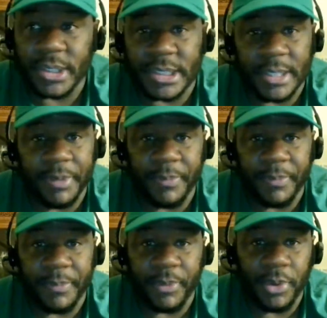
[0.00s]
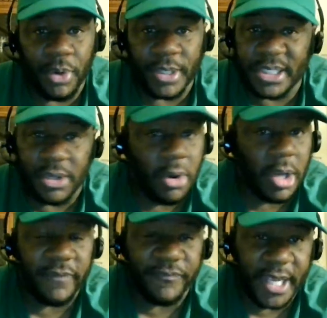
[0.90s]
Or some people going to the Hall
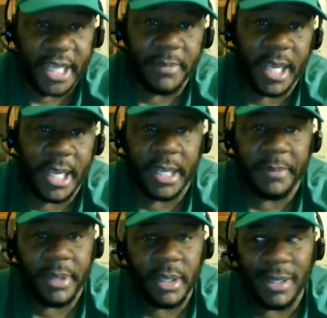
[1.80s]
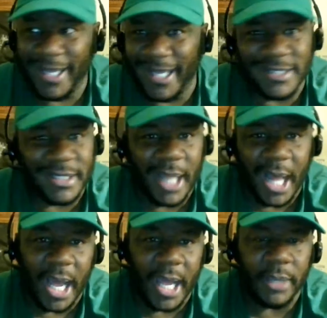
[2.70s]
of Fame game in
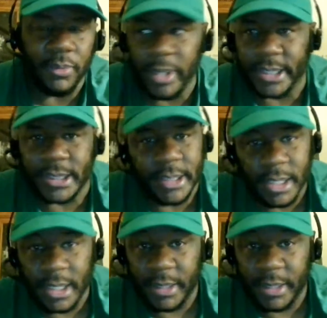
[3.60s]
July, which